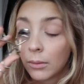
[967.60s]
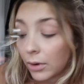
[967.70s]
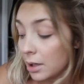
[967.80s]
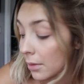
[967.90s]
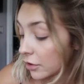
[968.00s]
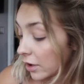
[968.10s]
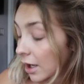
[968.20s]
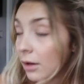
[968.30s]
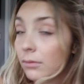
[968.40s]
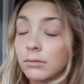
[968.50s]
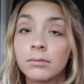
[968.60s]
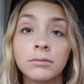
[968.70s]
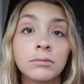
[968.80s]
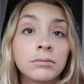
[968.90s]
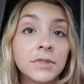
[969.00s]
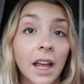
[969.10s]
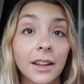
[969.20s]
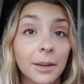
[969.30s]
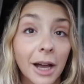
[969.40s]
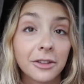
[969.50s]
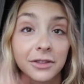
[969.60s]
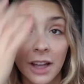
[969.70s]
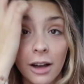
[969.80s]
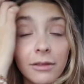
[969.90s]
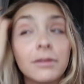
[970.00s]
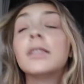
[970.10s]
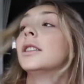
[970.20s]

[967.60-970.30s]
pretty much like telling about yourself.